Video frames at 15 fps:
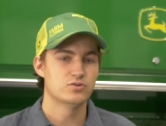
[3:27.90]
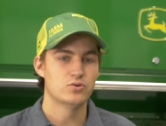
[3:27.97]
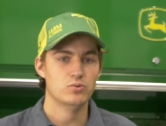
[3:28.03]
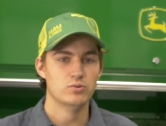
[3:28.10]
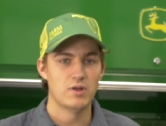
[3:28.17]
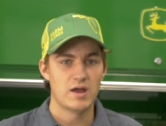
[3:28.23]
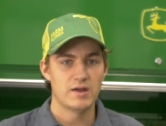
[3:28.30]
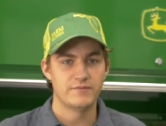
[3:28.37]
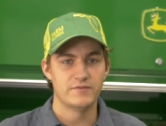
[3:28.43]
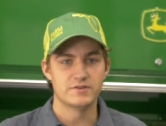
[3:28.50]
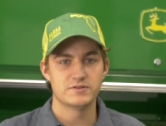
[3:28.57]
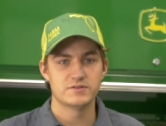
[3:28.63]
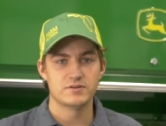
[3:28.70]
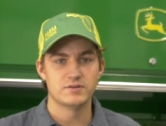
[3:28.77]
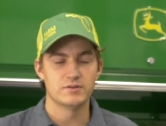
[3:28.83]
school life,
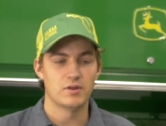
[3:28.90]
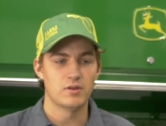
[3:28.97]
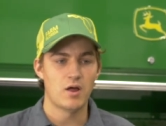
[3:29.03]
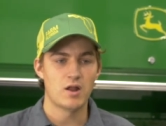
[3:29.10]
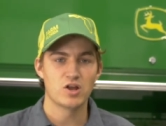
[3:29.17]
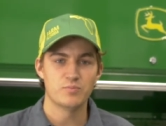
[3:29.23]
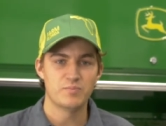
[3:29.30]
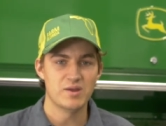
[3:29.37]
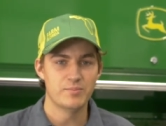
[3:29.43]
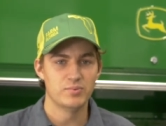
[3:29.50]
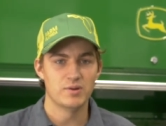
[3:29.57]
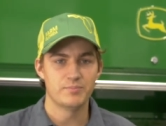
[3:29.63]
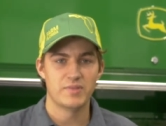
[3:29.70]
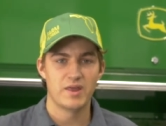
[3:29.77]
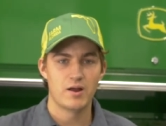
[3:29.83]
it's a lot of good
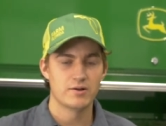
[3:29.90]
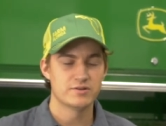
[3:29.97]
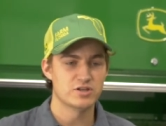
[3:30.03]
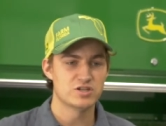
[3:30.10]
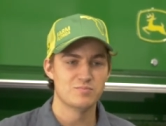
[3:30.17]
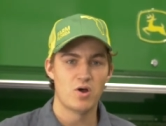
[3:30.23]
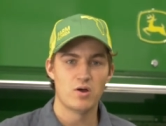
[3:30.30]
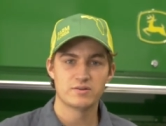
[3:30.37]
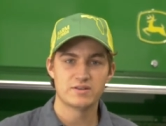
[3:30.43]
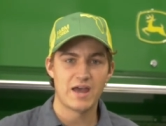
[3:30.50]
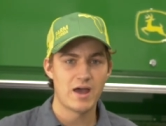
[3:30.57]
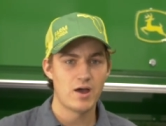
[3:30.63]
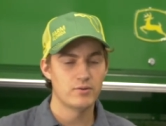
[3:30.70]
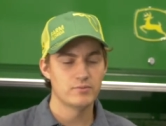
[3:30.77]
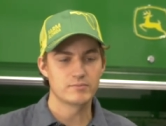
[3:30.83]
people up there. It's a small
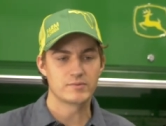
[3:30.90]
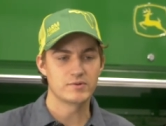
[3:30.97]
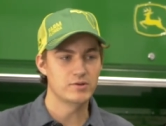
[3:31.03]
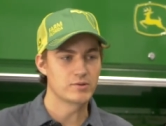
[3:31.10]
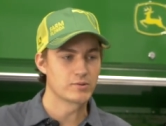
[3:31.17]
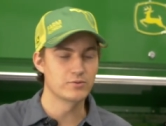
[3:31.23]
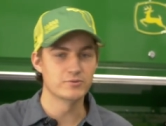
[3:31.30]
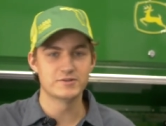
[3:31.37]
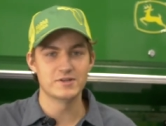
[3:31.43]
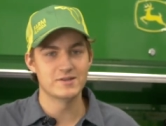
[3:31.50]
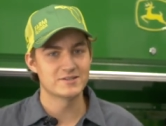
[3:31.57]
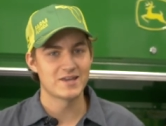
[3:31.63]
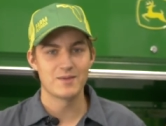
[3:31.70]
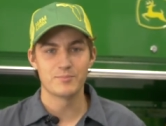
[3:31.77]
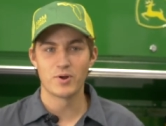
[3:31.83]
town. You know, you'll see
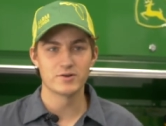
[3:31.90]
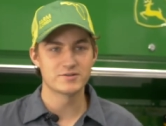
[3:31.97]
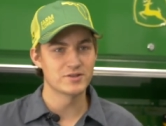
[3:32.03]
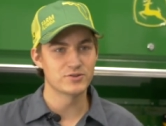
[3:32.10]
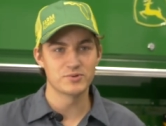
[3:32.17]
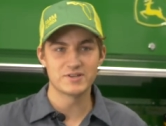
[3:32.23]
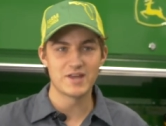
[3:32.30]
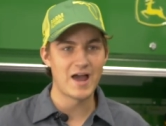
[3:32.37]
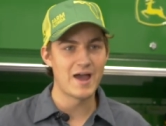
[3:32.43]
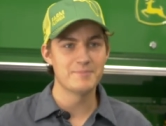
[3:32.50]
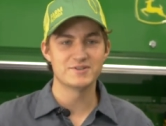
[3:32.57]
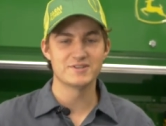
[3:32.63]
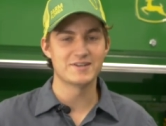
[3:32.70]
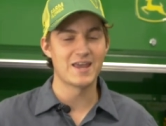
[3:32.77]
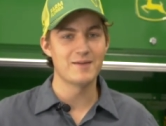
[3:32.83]
the same person 3
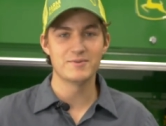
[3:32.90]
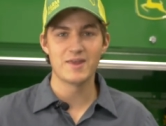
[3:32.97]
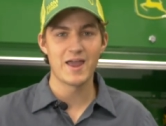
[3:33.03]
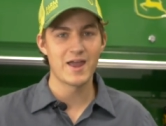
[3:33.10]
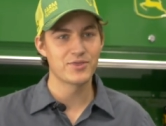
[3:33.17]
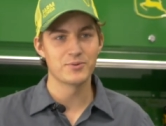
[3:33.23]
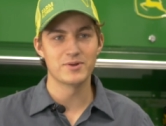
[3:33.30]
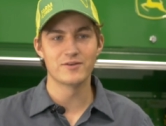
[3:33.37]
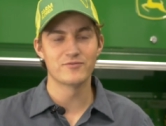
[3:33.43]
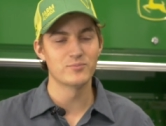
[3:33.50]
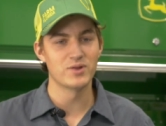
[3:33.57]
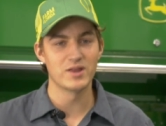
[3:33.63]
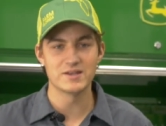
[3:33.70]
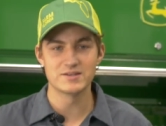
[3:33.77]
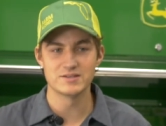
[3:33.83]
times the same day at 3
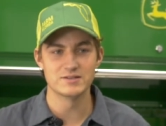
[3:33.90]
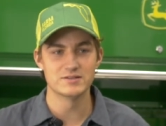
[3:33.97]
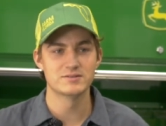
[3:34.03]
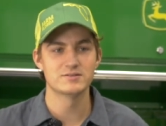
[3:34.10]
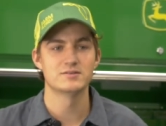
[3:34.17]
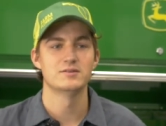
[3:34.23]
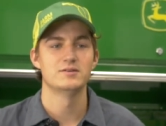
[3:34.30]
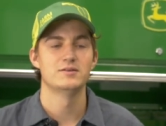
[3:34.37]
different places.